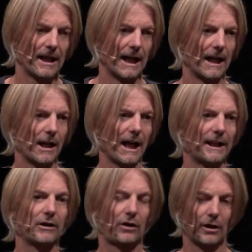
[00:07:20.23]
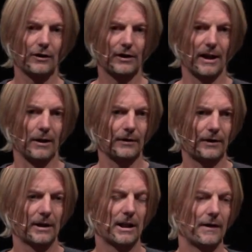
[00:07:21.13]
Uh, and it turns out
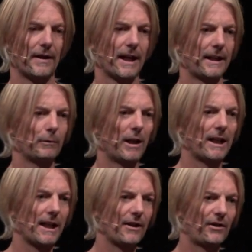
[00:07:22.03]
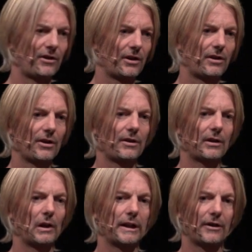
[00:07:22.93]
that in a
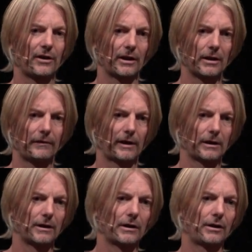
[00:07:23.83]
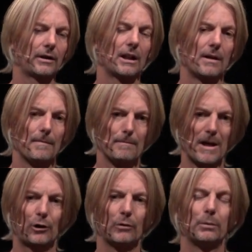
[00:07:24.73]
statistically significant,
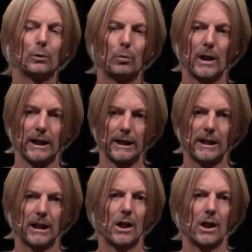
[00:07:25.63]
measurable way,